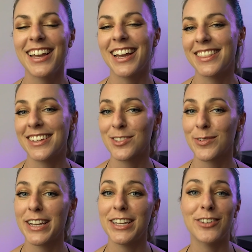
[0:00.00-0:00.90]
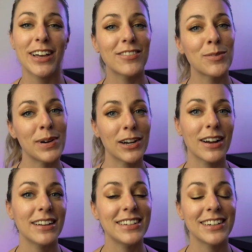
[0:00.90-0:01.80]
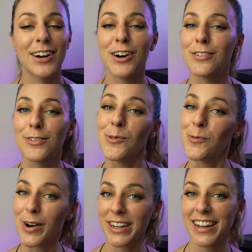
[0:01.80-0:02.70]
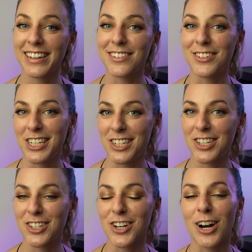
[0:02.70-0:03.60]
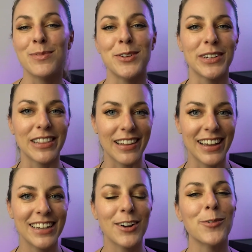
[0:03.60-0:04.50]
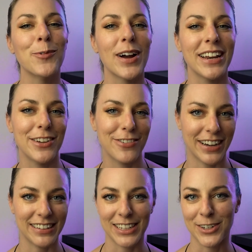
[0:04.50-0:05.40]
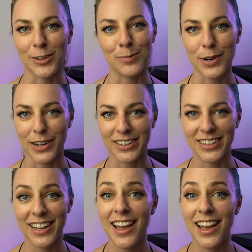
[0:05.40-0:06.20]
and this way you'll have a better idea of what kind of teaching job you would like when you finally go abroad.